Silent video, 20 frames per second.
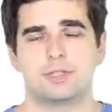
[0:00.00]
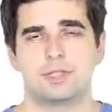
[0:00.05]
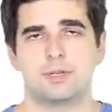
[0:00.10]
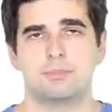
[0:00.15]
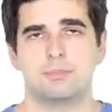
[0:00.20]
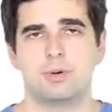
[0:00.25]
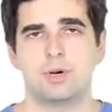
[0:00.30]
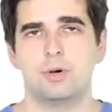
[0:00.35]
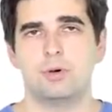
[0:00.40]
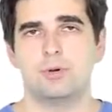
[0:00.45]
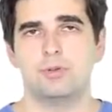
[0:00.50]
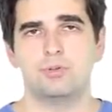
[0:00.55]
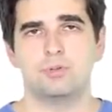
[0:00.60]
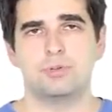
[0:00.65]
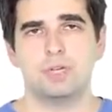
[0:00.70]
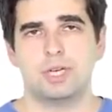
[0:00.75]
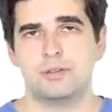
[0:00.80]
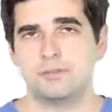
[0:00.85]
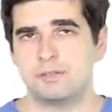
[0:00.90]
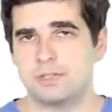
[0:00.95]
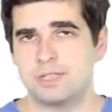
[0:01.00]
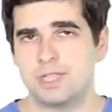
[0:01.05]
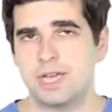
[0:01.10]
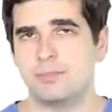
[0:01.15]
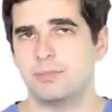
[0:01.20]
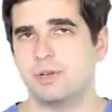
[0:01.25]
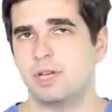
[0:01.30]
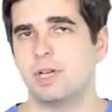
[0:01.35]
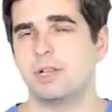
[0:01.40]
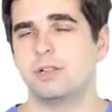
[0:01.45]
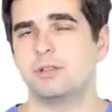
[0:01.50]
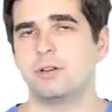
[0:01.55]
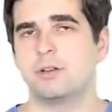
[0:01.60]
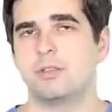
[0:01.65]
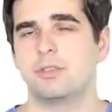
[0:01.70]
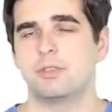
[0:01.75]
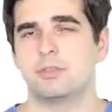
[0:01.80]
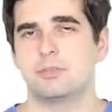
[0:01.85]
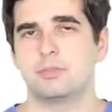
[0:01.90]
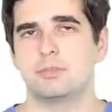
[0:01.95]
Suppose we have some
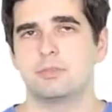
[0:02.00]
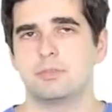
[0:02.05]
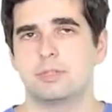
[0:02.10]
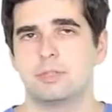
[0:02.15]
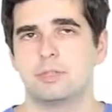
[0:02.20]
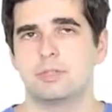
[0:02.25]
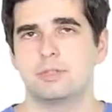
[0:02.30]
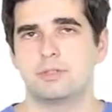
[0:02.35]
algorithm